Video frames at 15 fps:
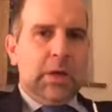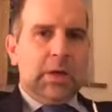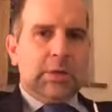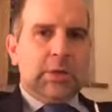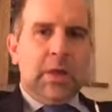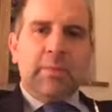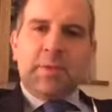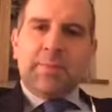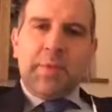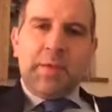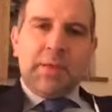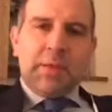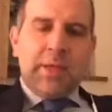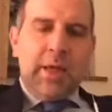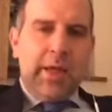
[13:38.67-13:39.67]
Jamie's been in
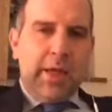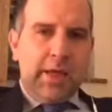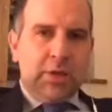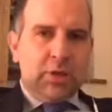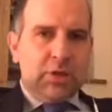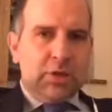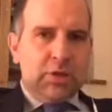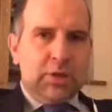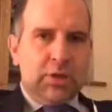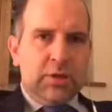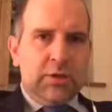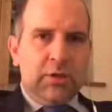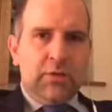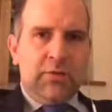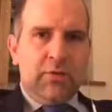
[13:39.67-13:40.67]
touch. I
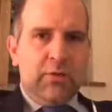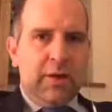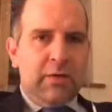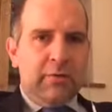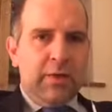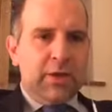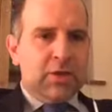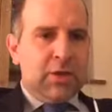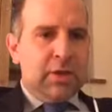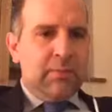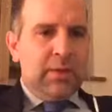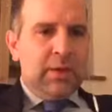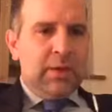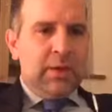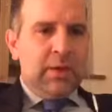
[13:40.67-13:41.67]
don't know if you're out there,
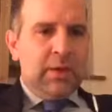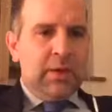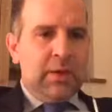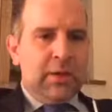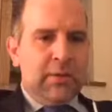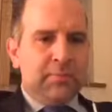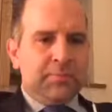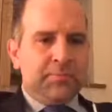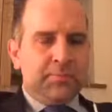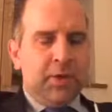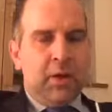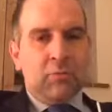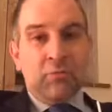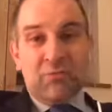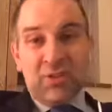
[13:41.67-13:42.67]
Jamie.
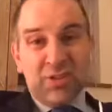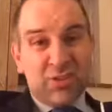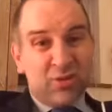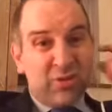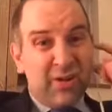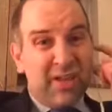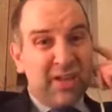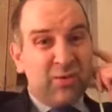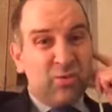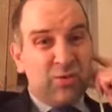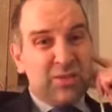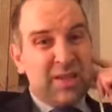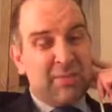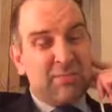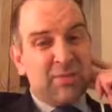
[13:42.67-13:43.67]
I'm really sorry to hear what's
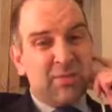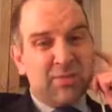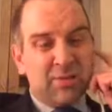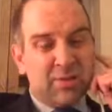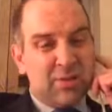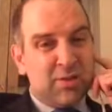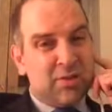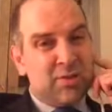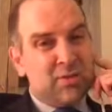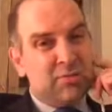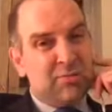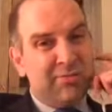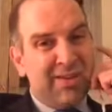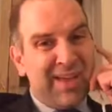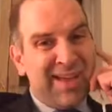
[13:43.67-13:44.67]
happened, because
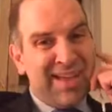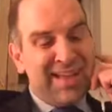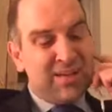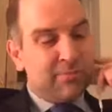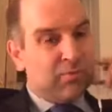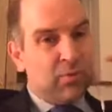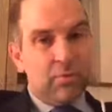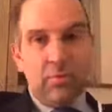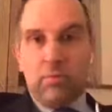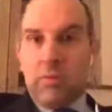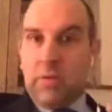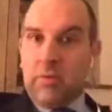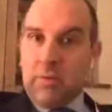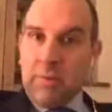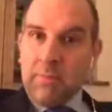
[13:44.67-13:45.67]
you've had a problem with
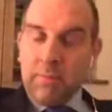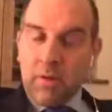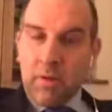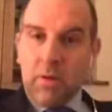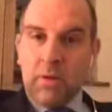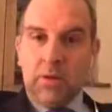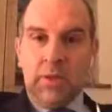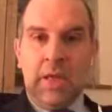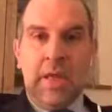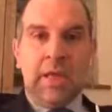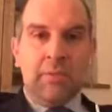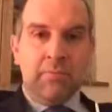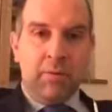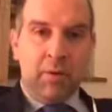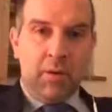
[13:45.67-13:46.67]
your implant. You had
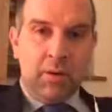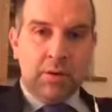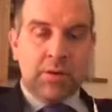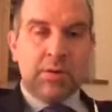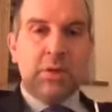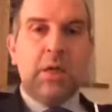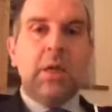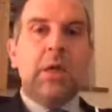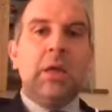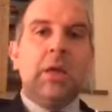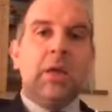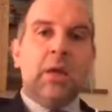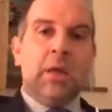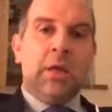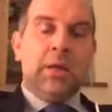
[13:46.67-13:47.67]
implants
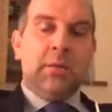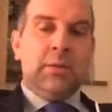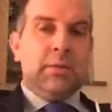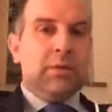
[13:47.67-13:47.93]
and